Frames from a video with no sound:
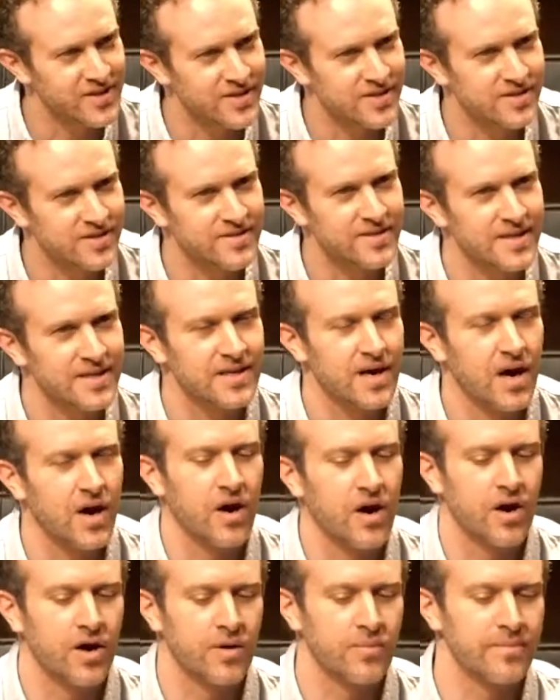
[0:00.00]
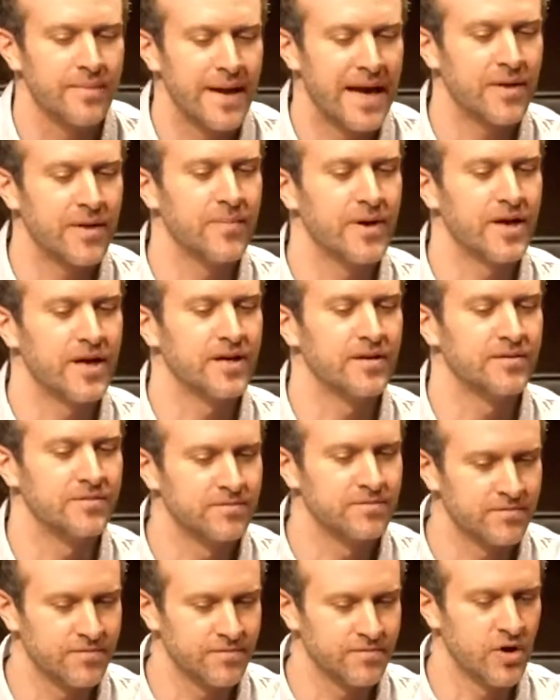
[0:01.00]
that are man-made,
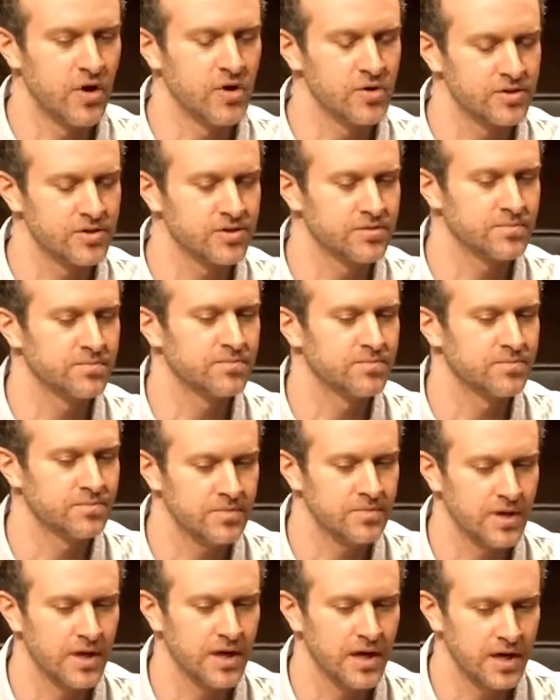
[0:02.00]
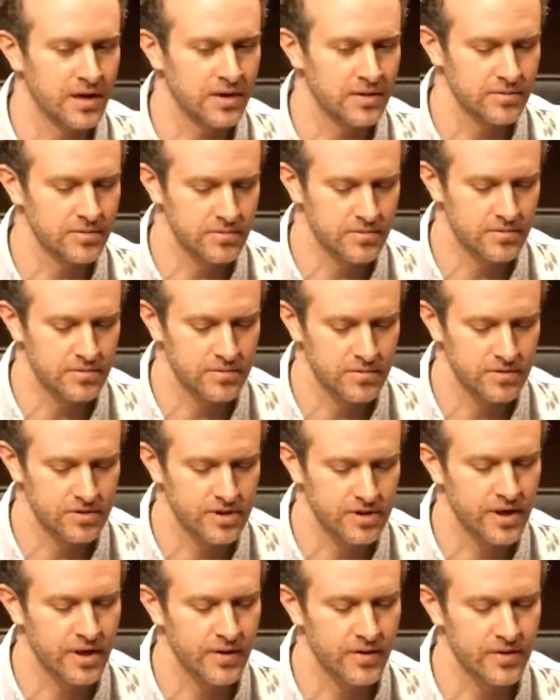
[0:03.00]
false
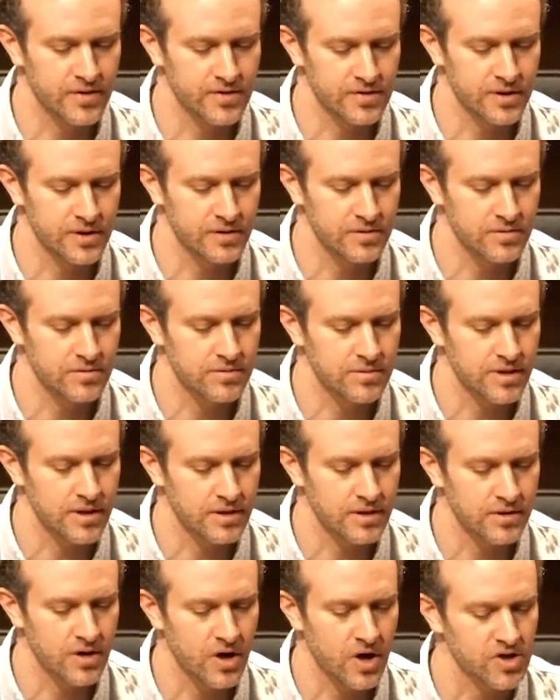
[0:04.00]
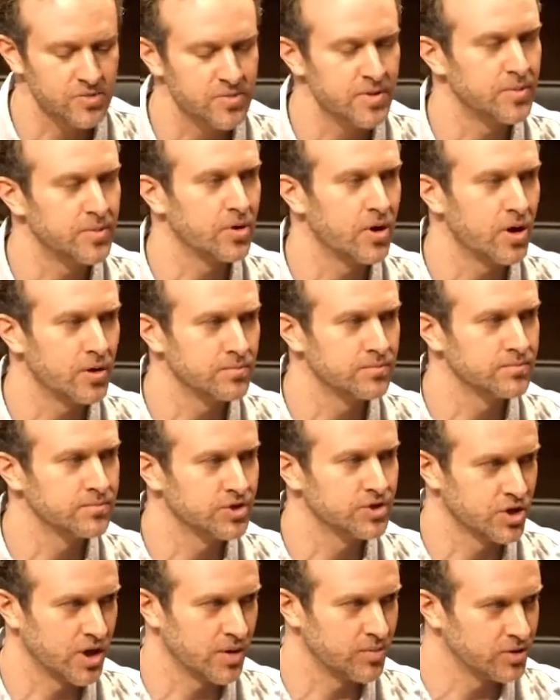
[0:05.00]
scenarios that cause people
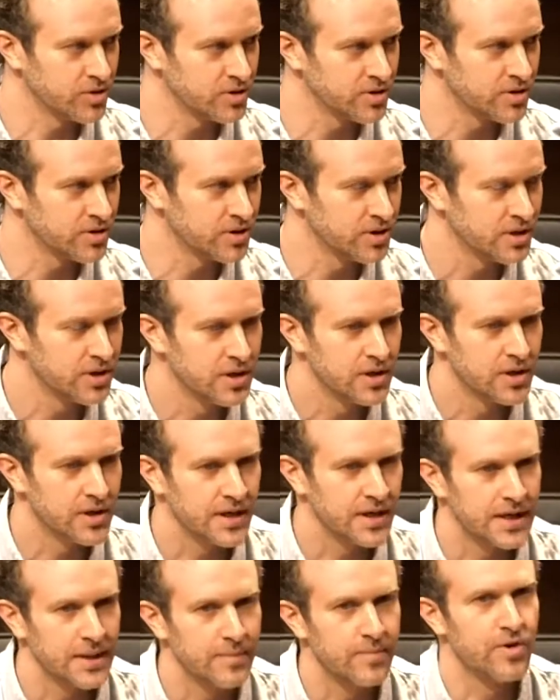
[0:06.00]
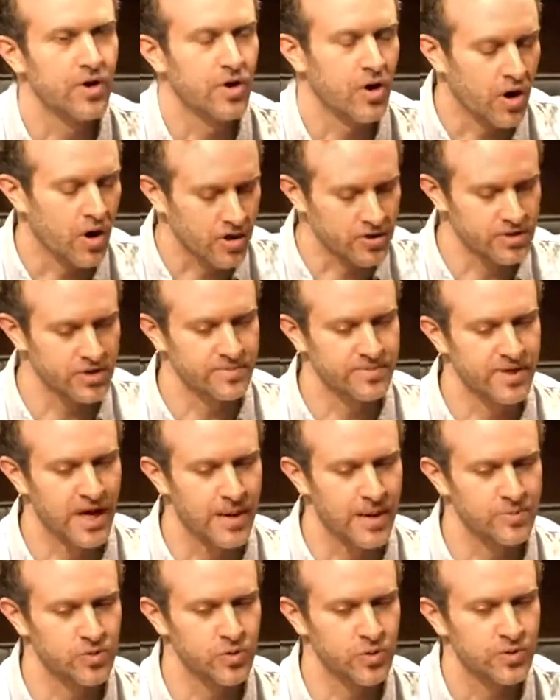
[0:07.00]
trouble. There are some
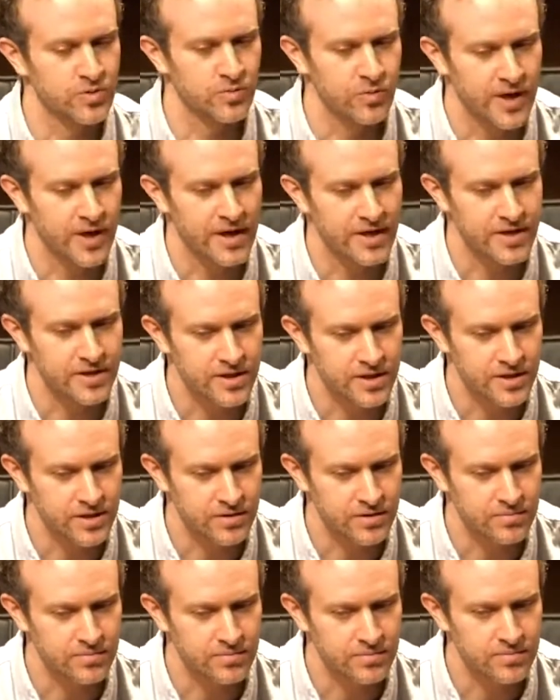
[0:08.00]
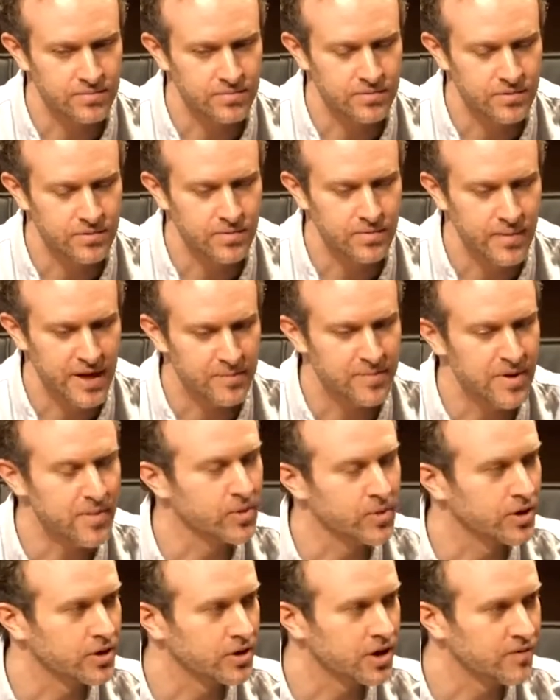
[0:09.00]
times when I need to make
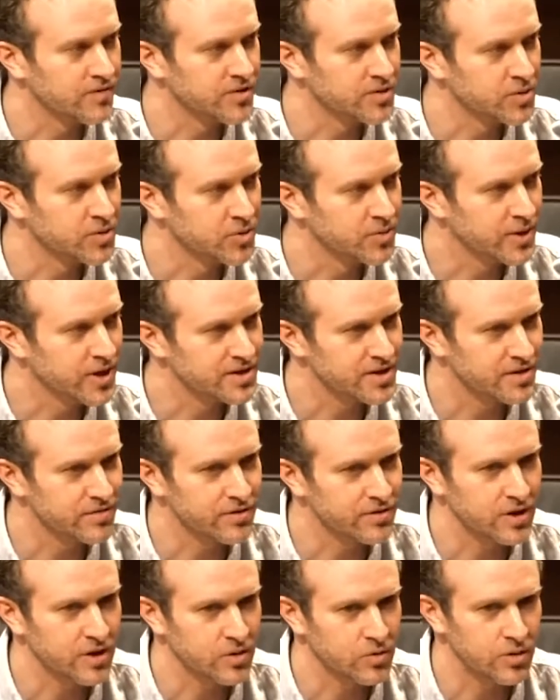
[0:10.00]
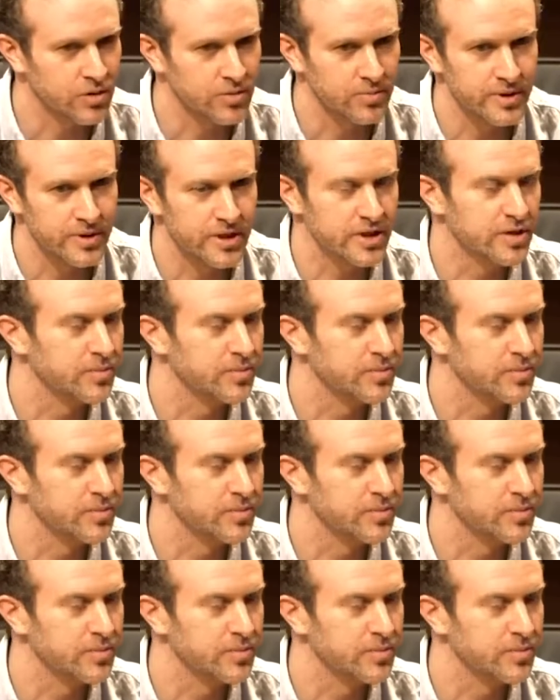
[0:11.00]
people uncomfortable because I feel like we're being